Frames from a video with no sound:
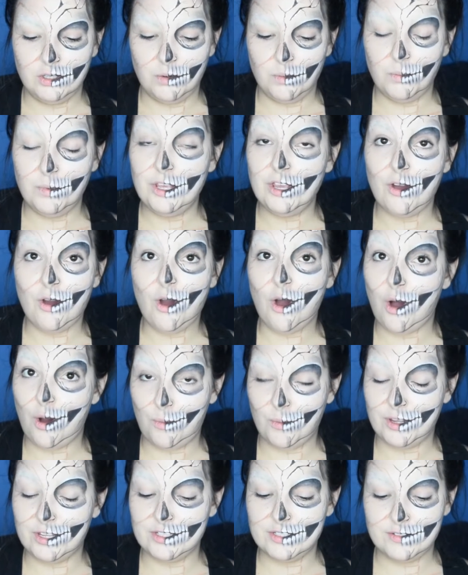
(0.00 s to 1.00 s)
"We
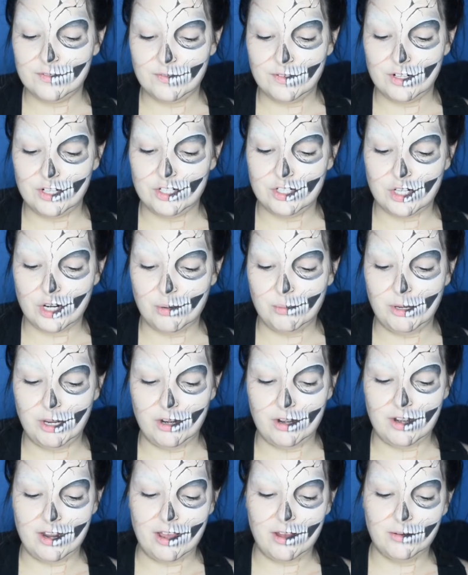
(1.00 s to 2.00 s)
always finish our
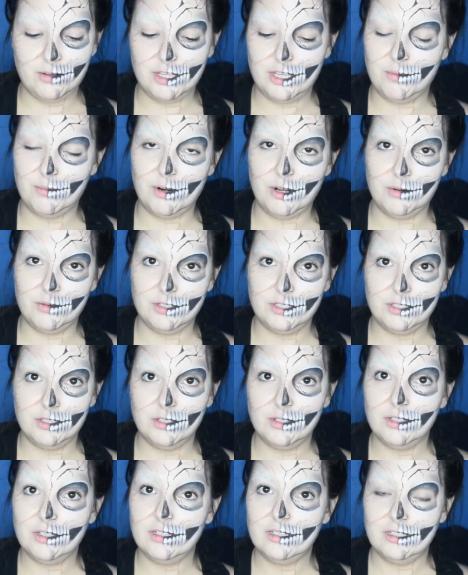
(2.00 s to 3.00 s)
beer now," he wrote.
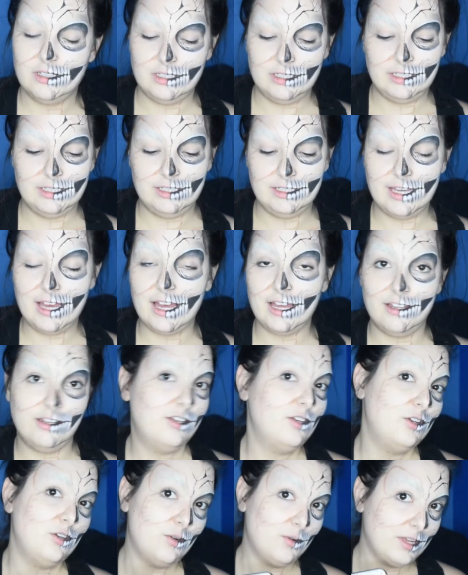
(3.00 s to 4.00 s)
Yeah,
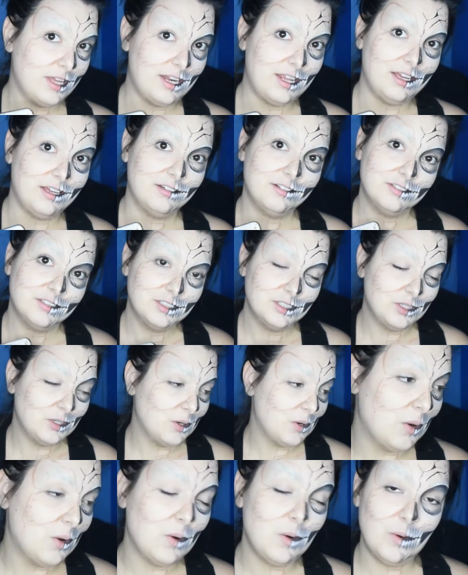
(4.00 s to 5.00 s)
no kidding.
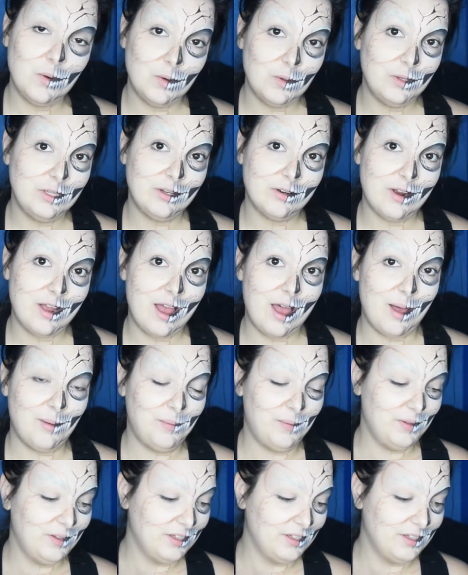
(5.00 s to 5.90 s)
Holy crap.